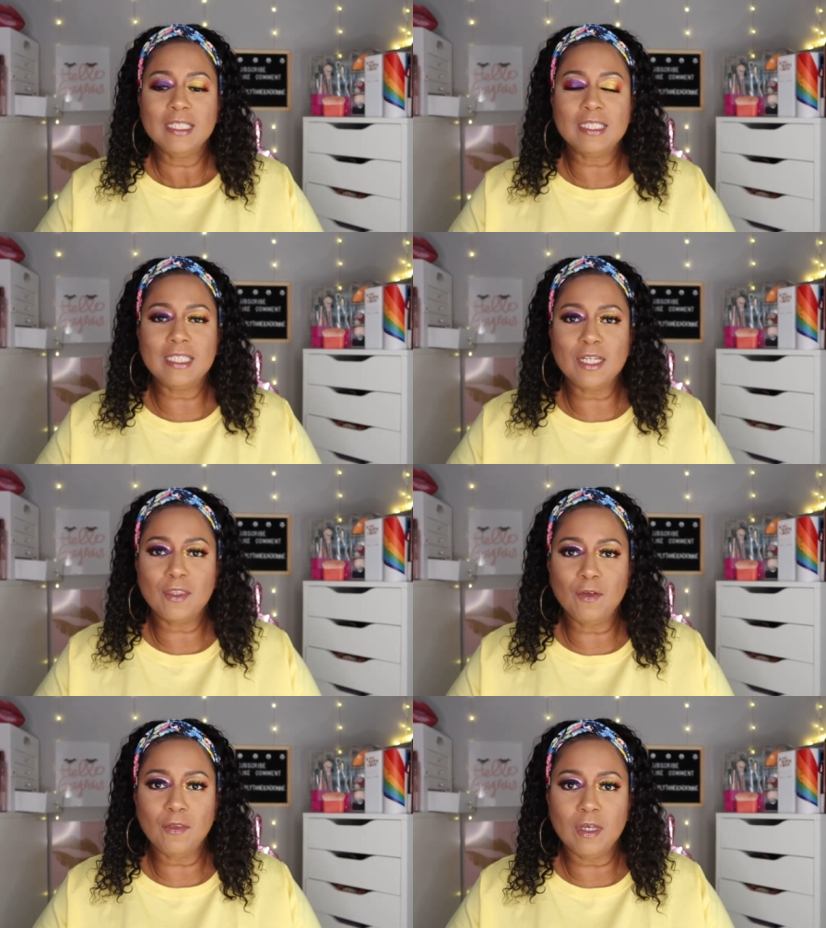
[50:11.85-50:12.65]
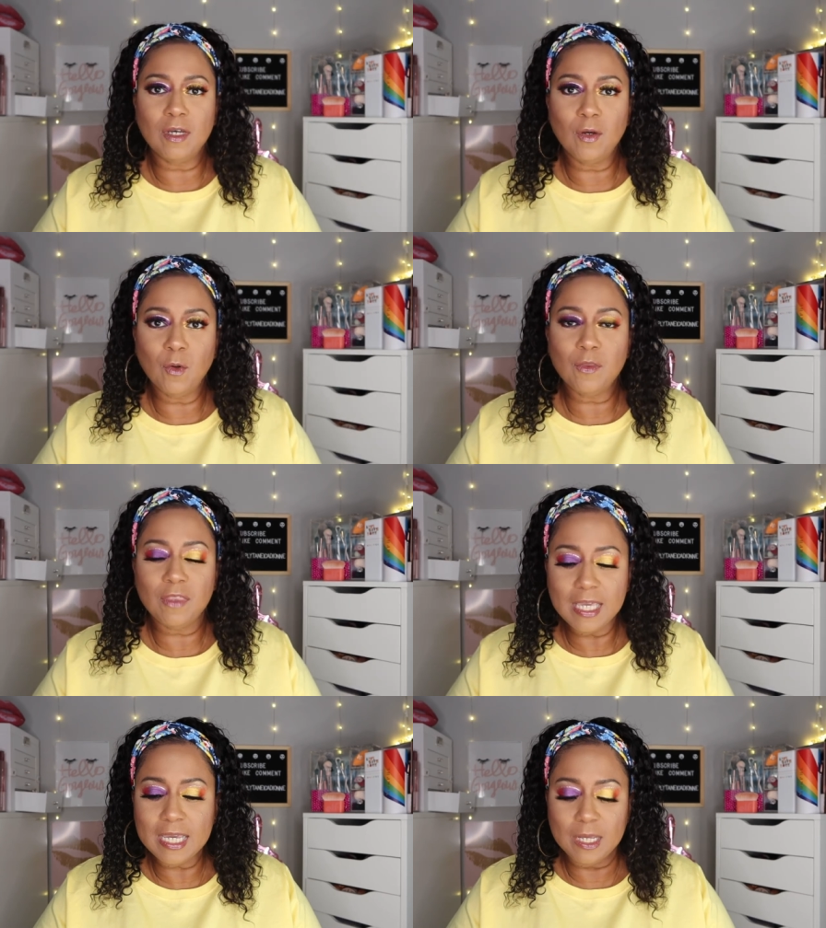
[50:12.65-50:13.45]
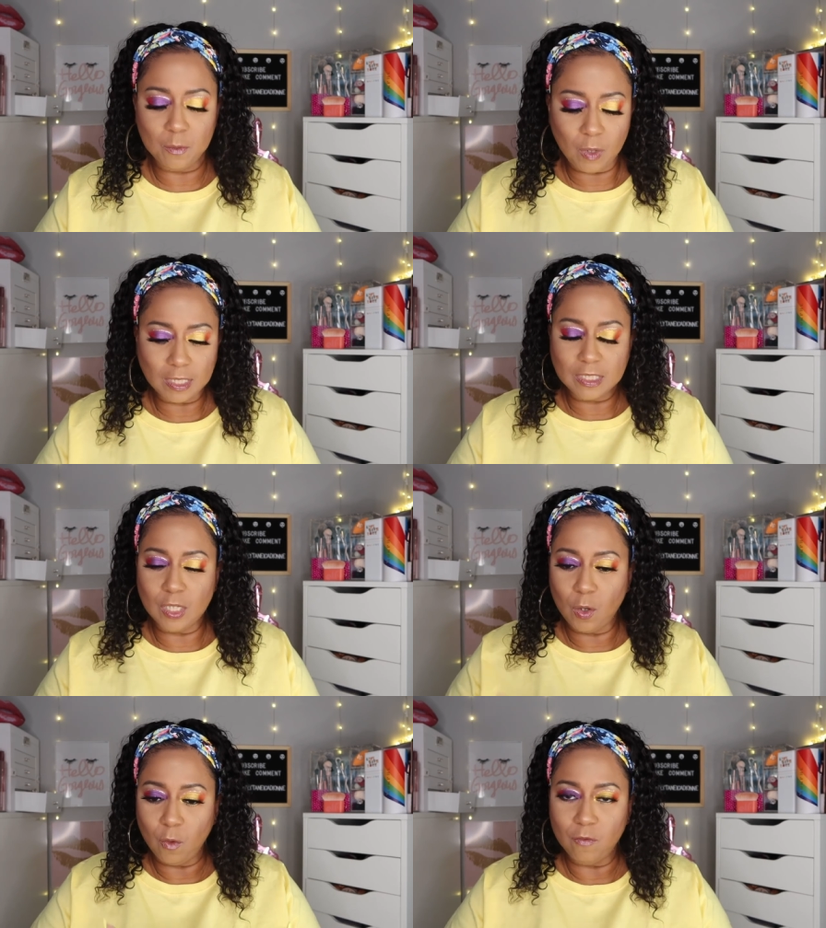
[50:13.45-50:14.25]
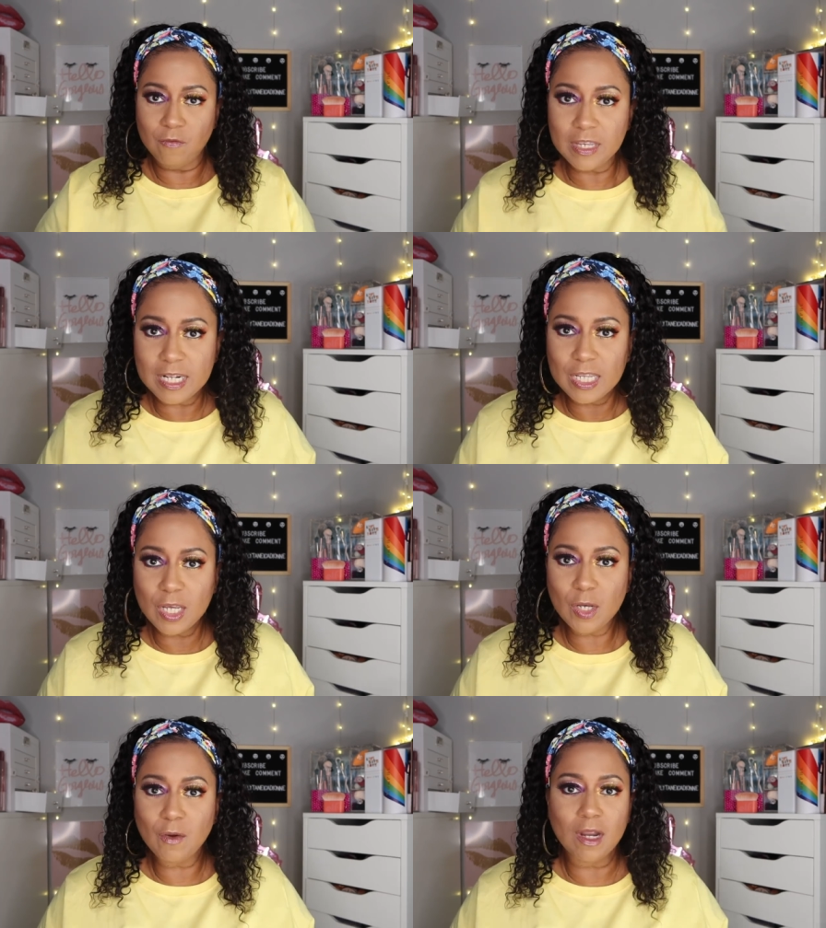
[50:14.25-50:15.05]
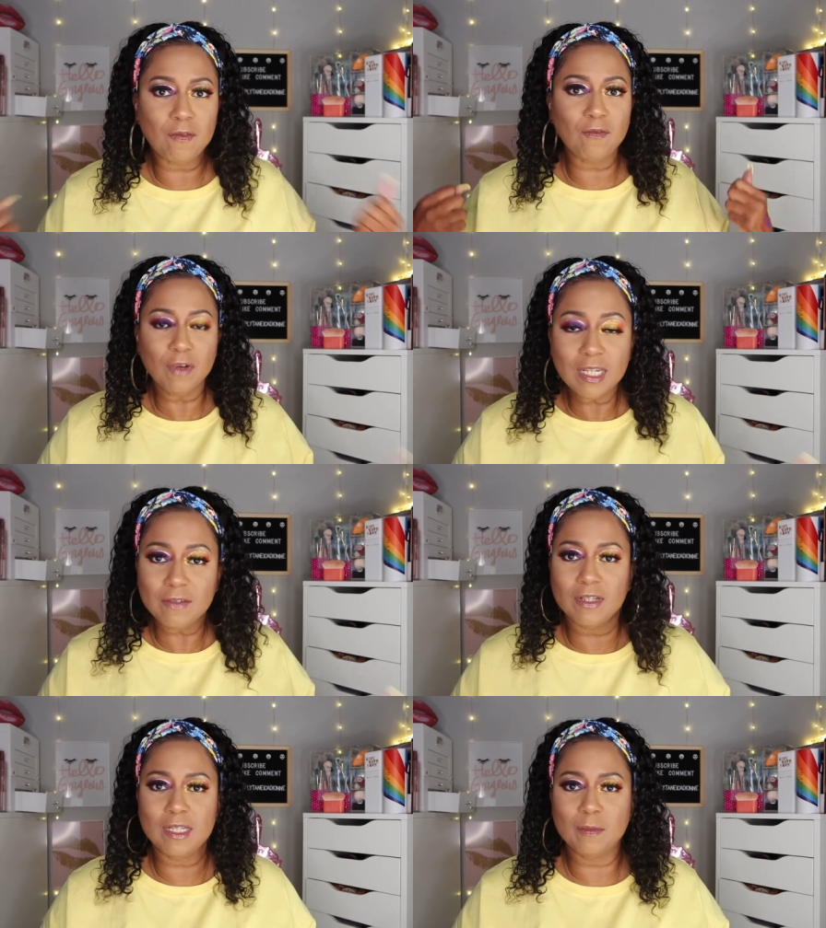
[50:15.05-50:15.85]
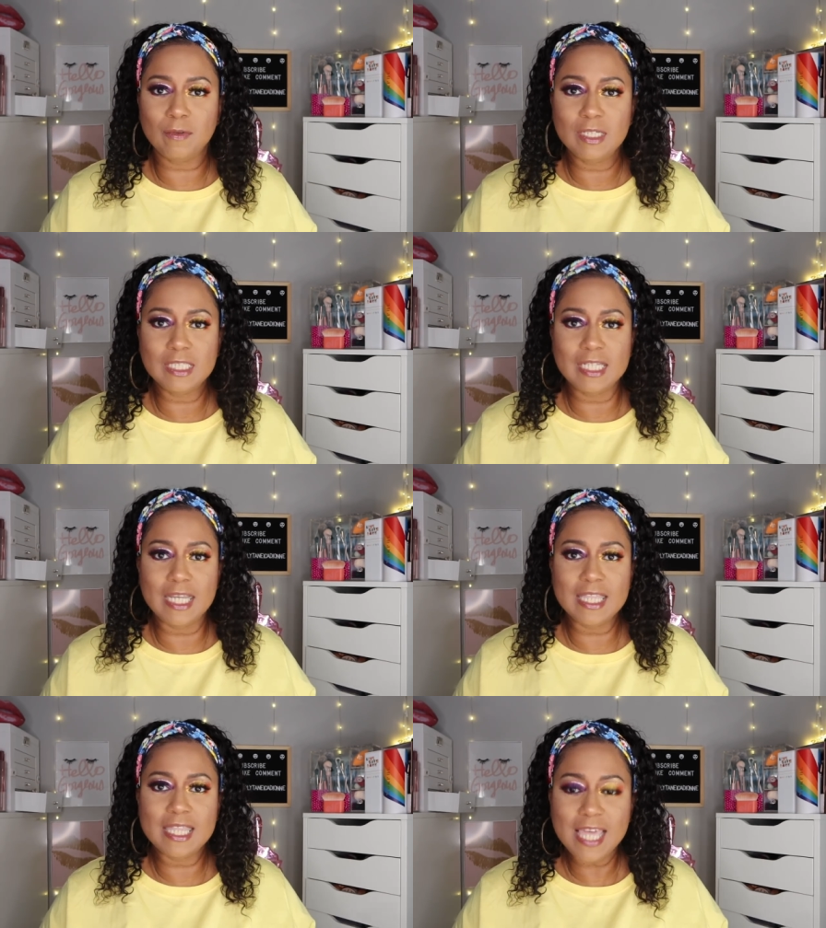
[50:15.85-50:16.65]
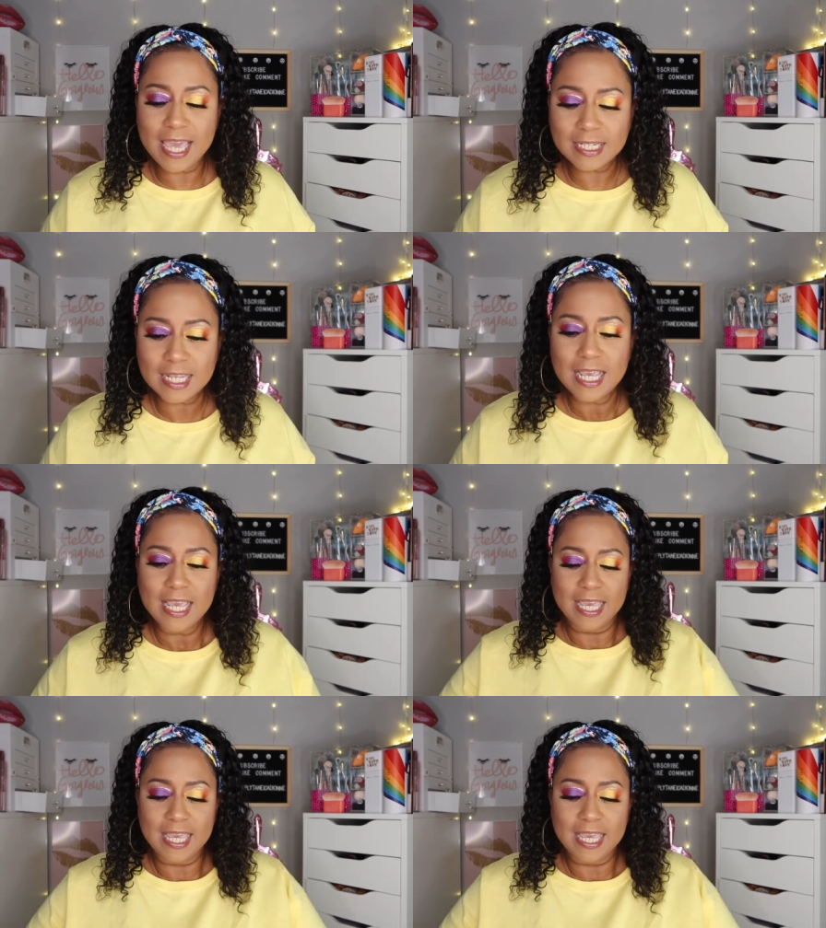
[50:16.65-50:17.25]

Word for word: stuck through the whole thing and watched the whole video i really really appreciate that